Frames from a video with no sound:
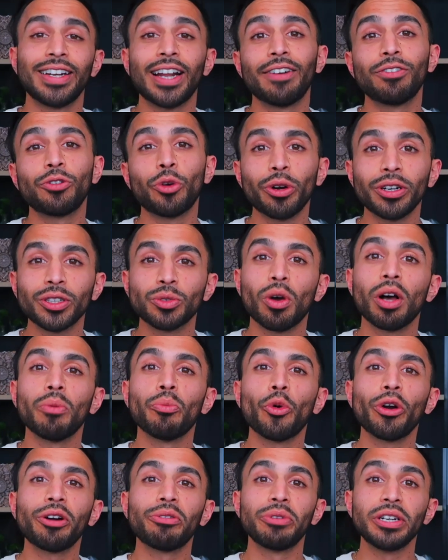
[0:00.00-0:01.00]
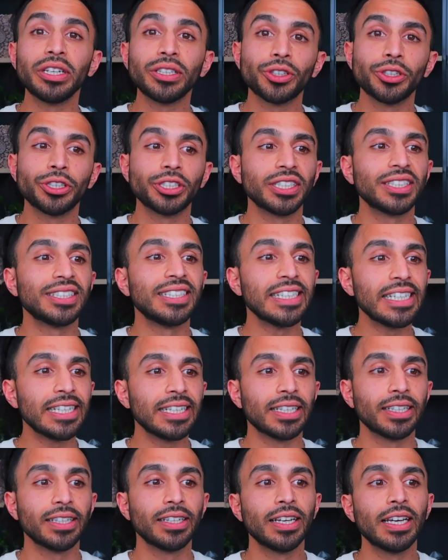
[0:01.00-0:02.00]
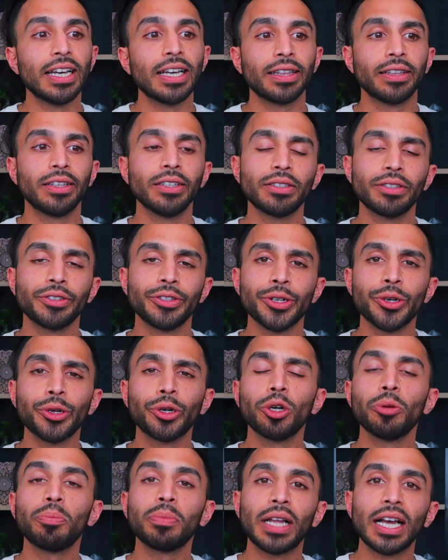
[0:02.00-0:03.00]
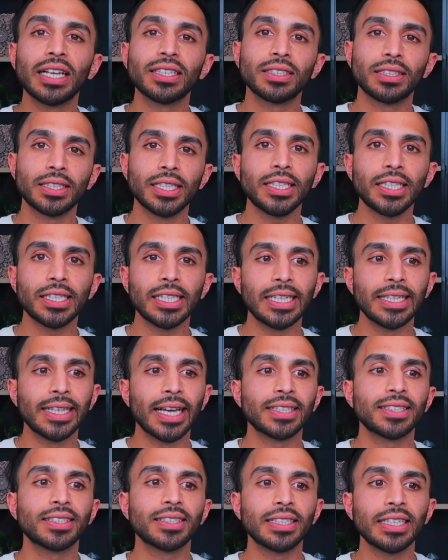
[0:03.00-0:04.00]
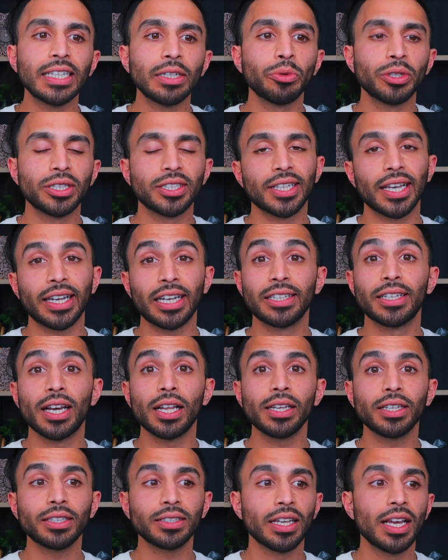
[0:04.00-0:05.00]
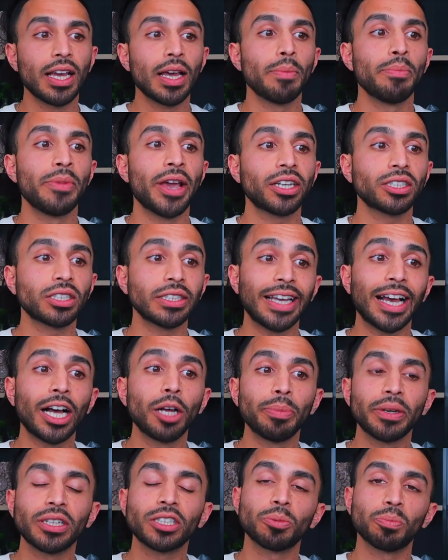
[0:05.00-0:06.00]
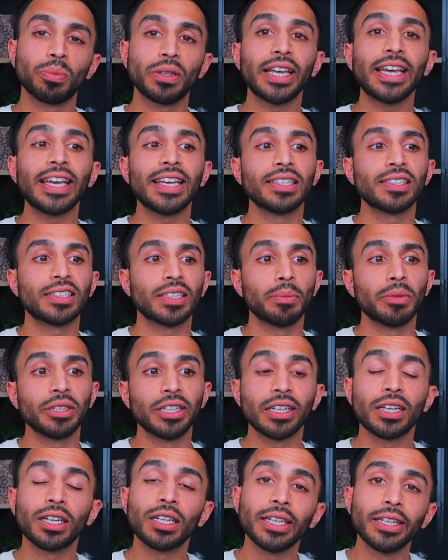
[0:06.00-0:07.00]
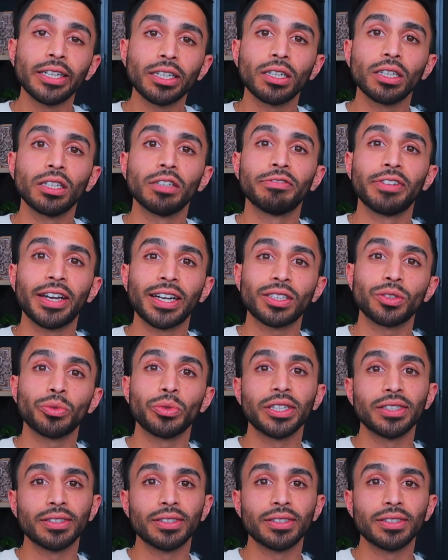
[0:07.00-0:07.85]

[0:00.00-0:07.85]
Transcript: Now, of course, while more research is needed, this neuroplasticity that's seen with psychedelics may actually help explain some of the clinical effects we